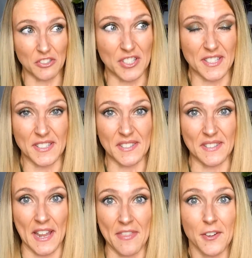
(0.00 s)
you just
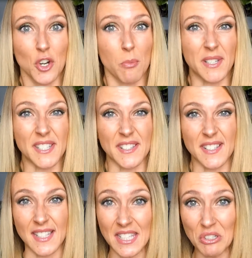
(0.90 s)
stand there and hope it doesn't
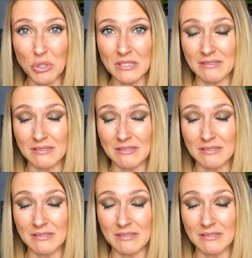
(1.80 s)
see you?